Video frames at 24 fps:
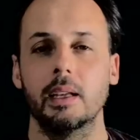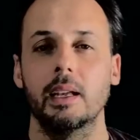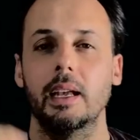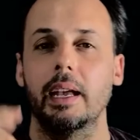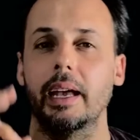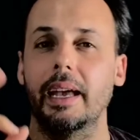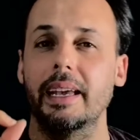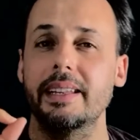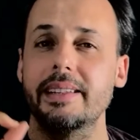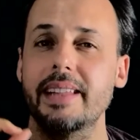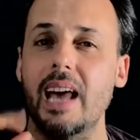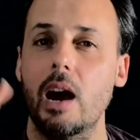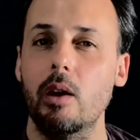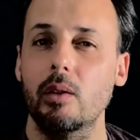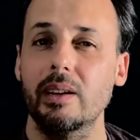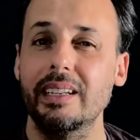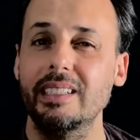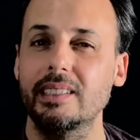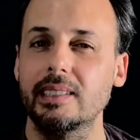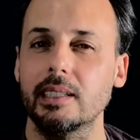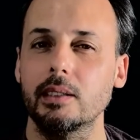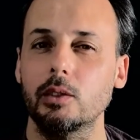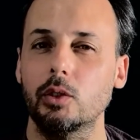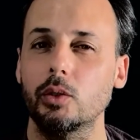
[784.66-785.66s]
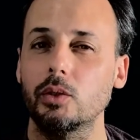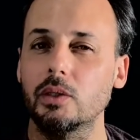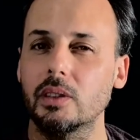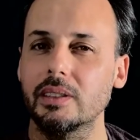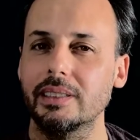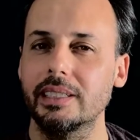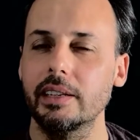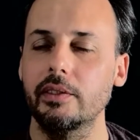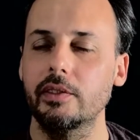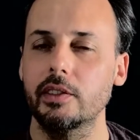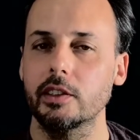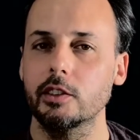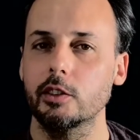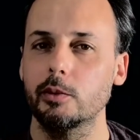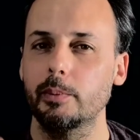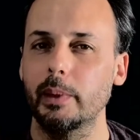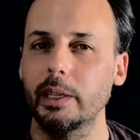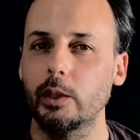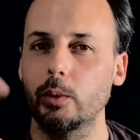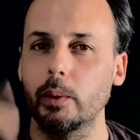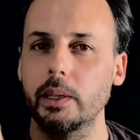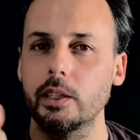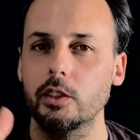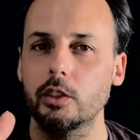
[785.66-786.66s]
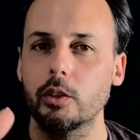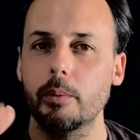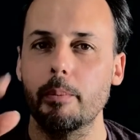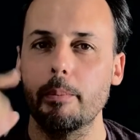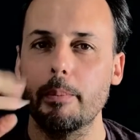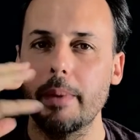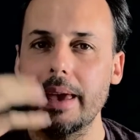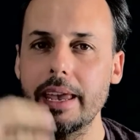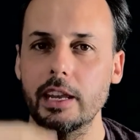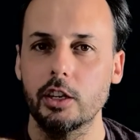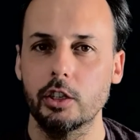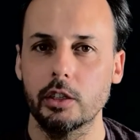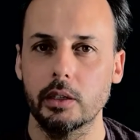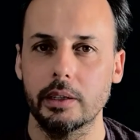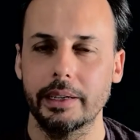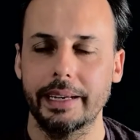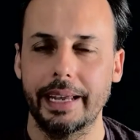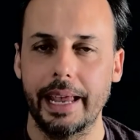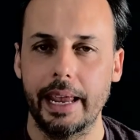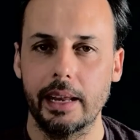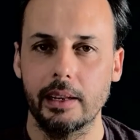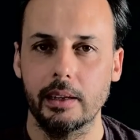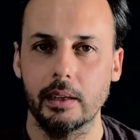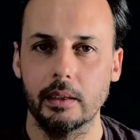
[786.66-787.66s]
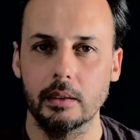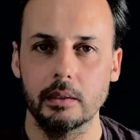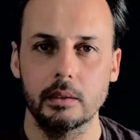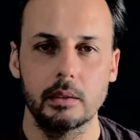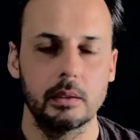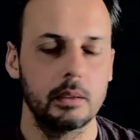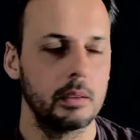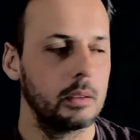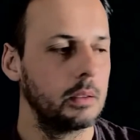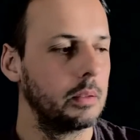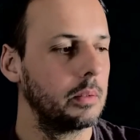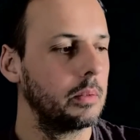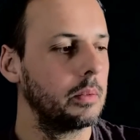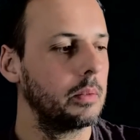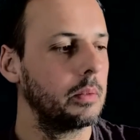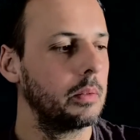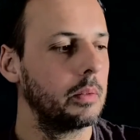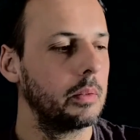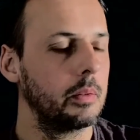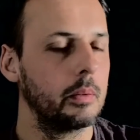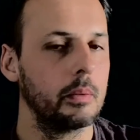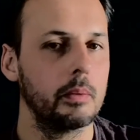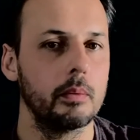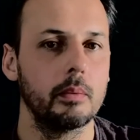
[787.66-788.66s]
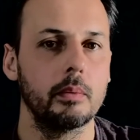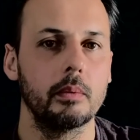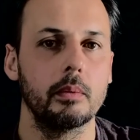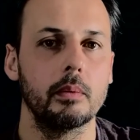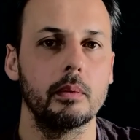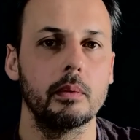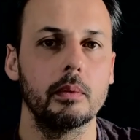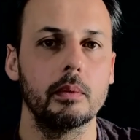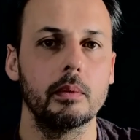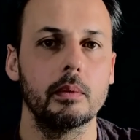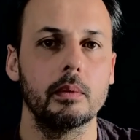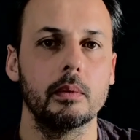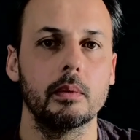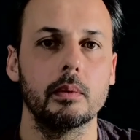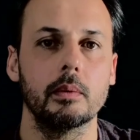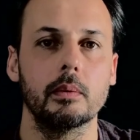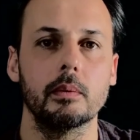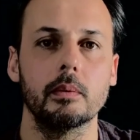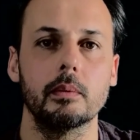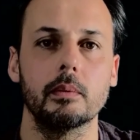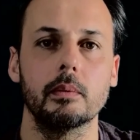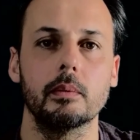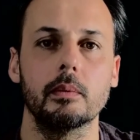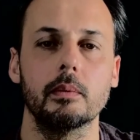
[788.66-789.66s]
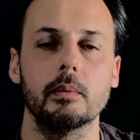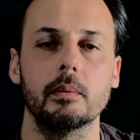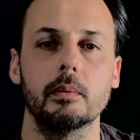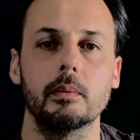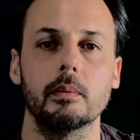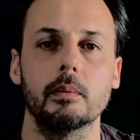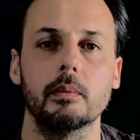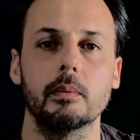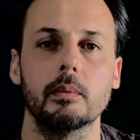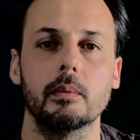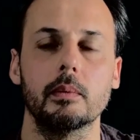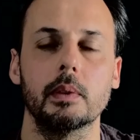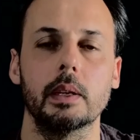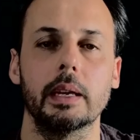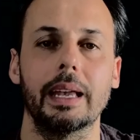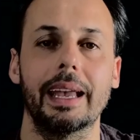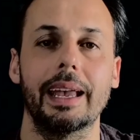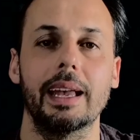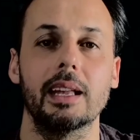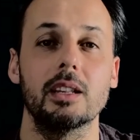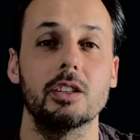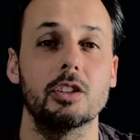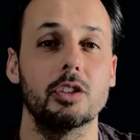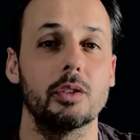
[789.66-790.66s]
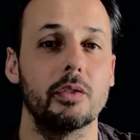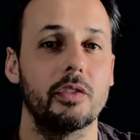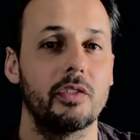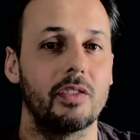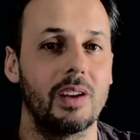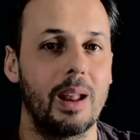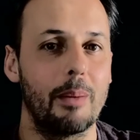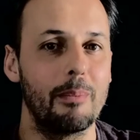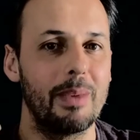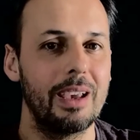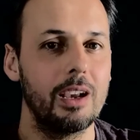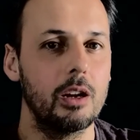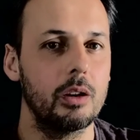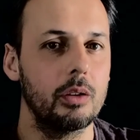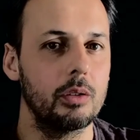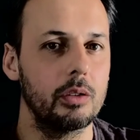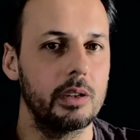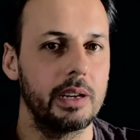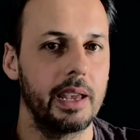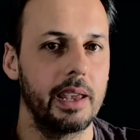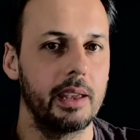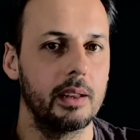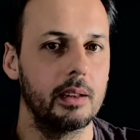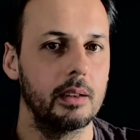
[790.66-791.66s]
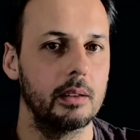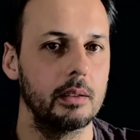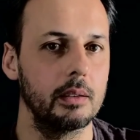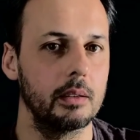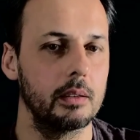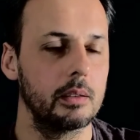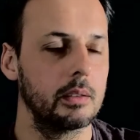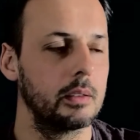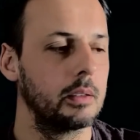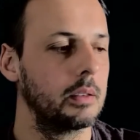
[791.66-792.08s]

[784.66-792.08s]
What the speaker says: and now listen to the difference between the major cadence and the flamenco cadence.